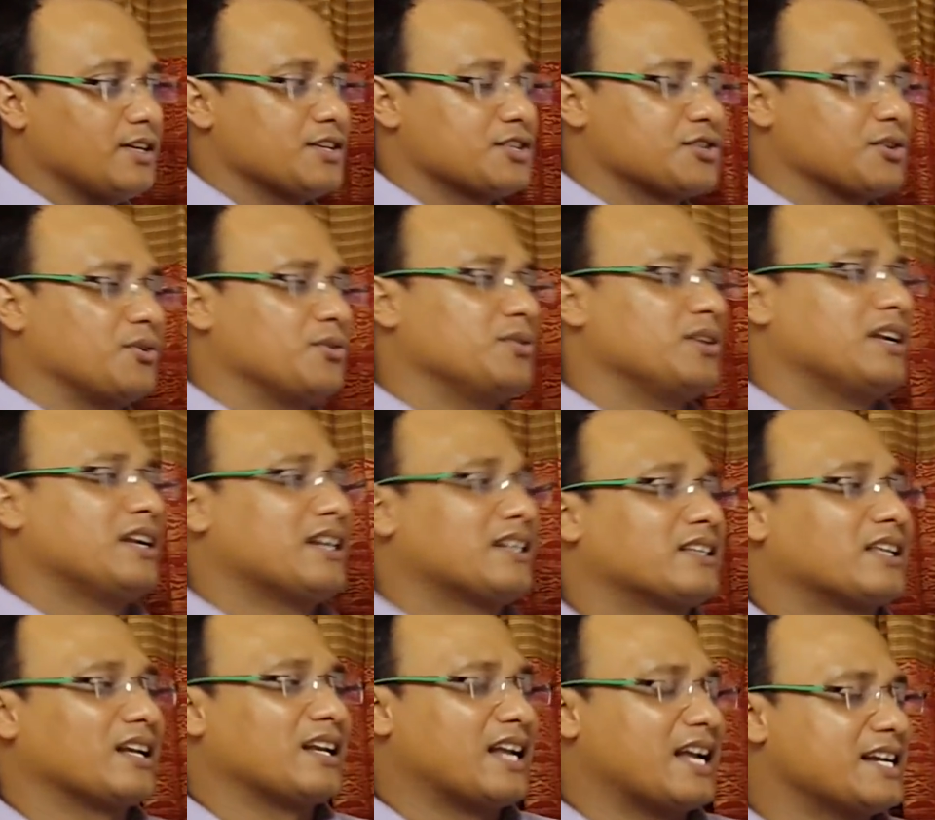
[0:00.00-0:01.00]
So
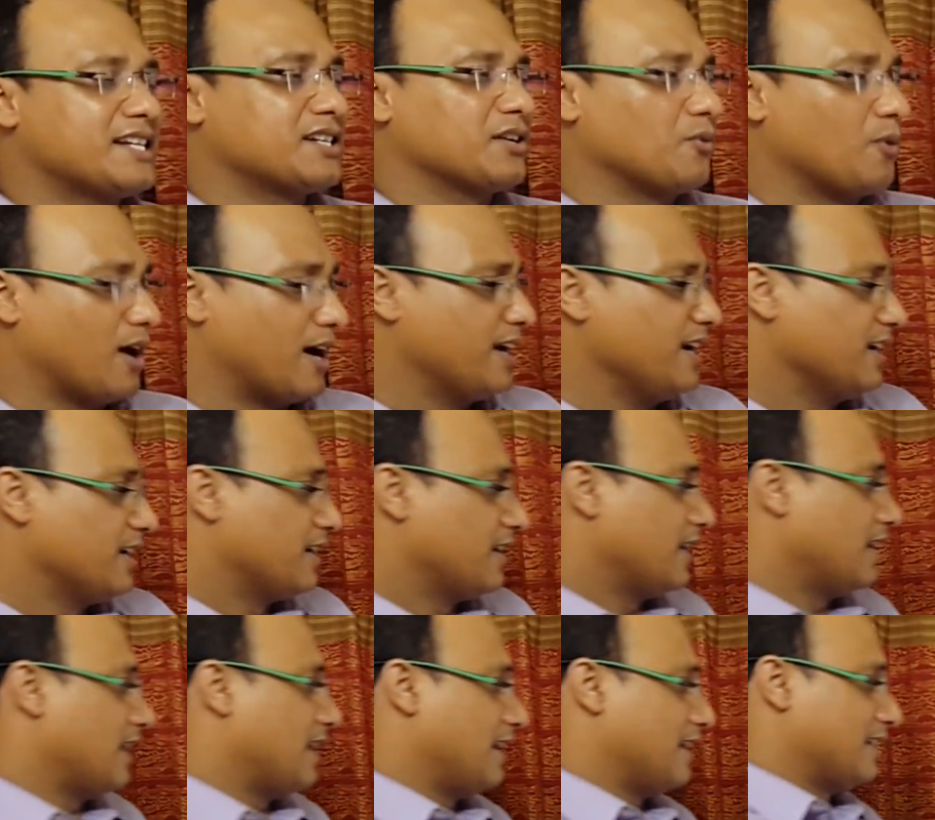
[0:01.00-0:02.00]
the later one
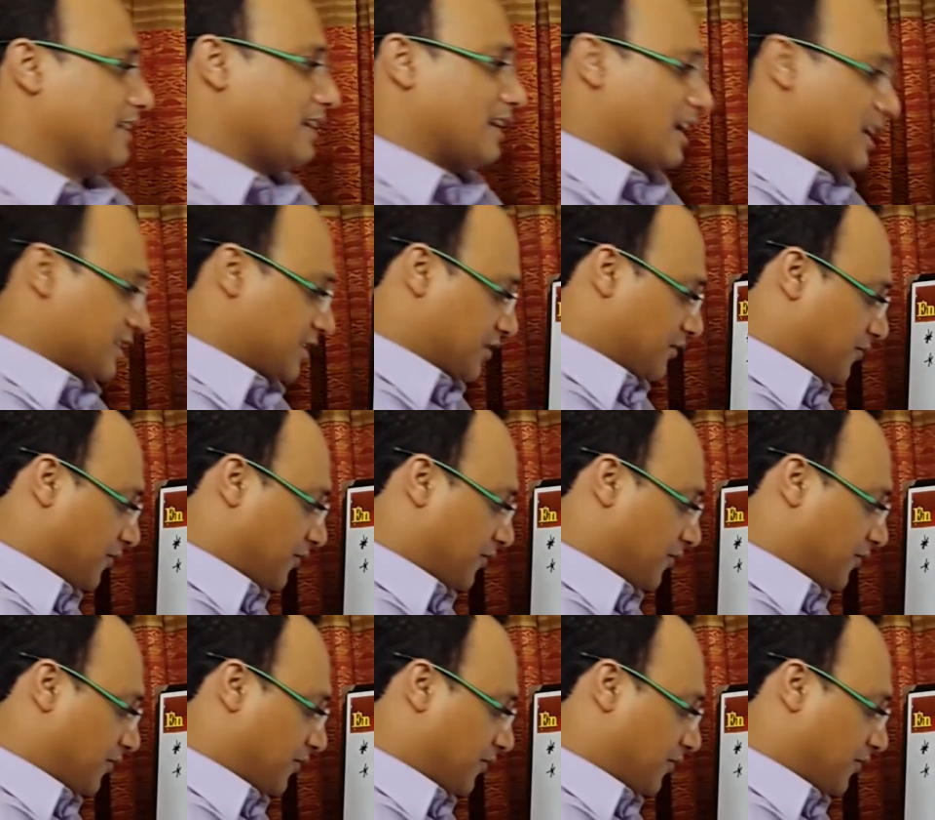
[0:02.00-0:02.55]
and the last,